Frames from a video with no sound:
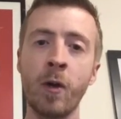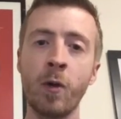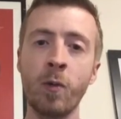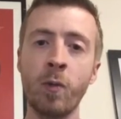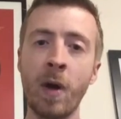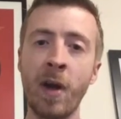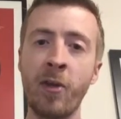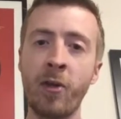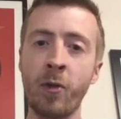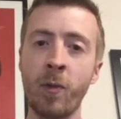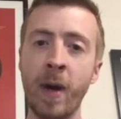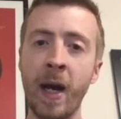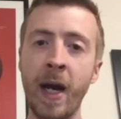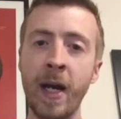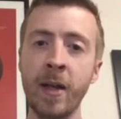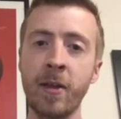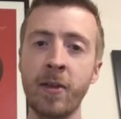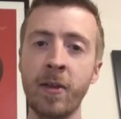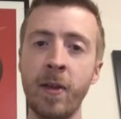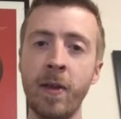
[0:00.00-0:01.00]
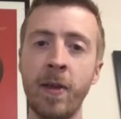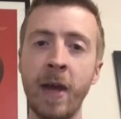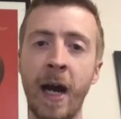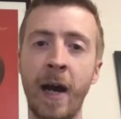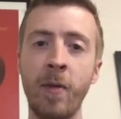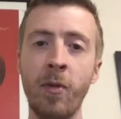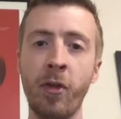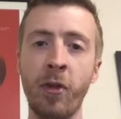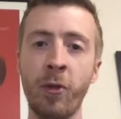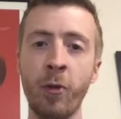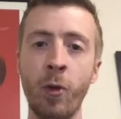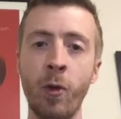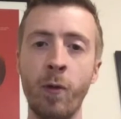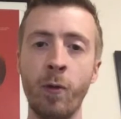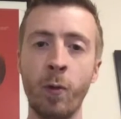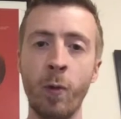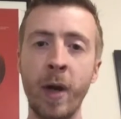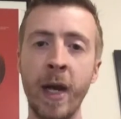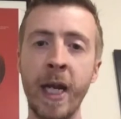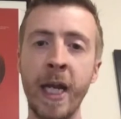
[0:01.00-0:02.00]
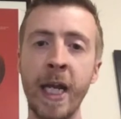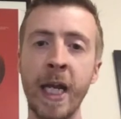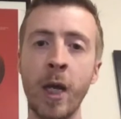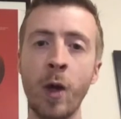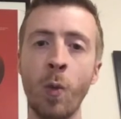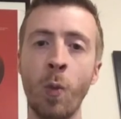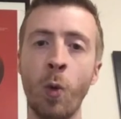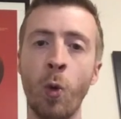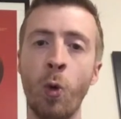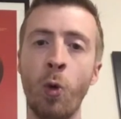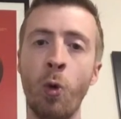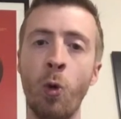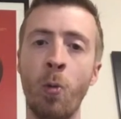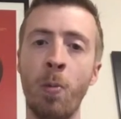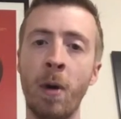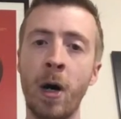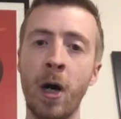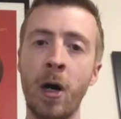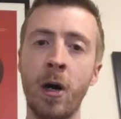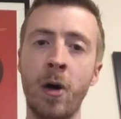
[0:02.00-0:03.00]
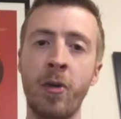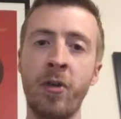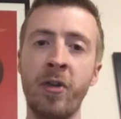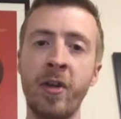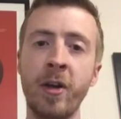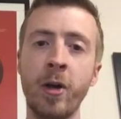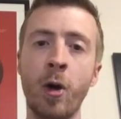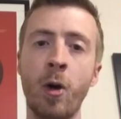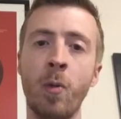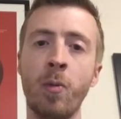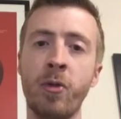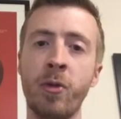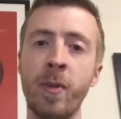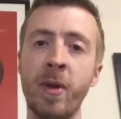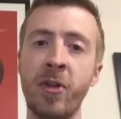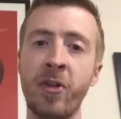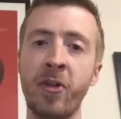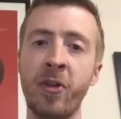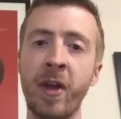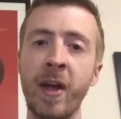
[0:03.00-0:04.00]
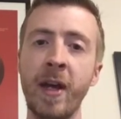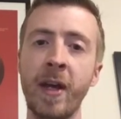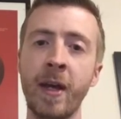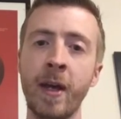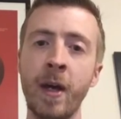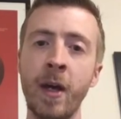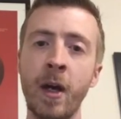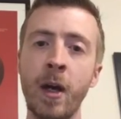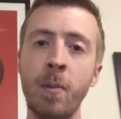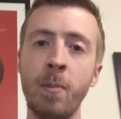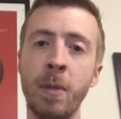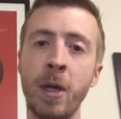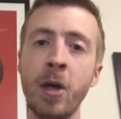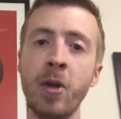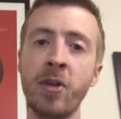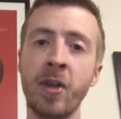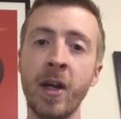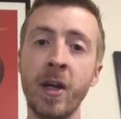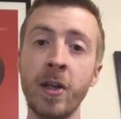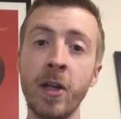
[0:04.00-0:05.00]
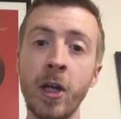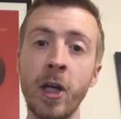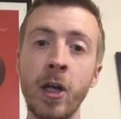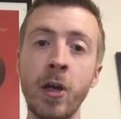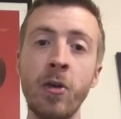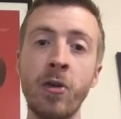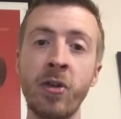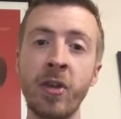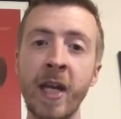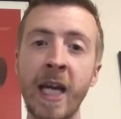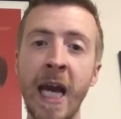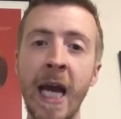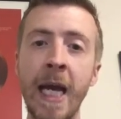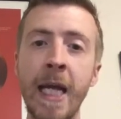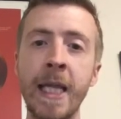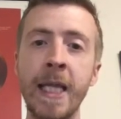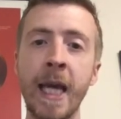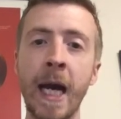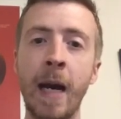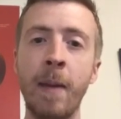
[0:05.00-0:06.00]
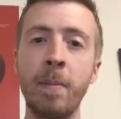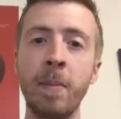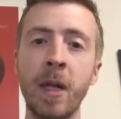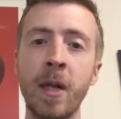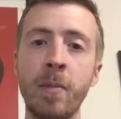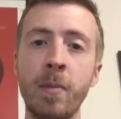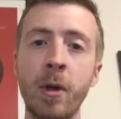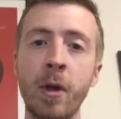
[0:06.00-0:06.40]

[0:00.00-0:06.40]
resurrect that sort of really warm-hearted, optimistic music that you used to get in the Amblin